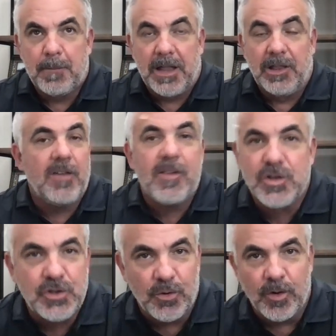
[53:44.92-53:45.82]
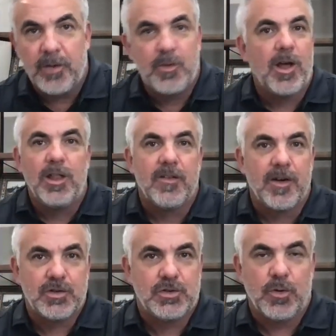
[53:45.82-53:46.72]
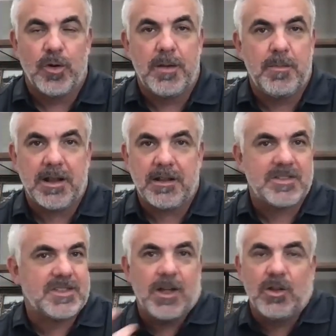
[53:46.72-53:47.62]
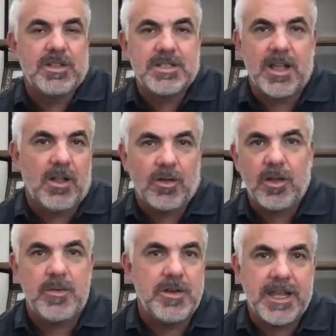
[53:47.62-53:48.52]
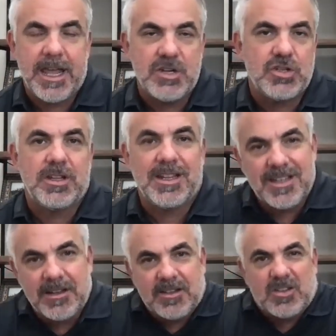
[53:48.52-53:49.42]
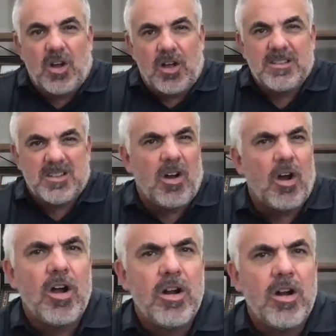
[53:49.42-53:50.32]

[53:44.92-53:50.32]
I love our story. We all love our story, but cell to cell communication, it's a hard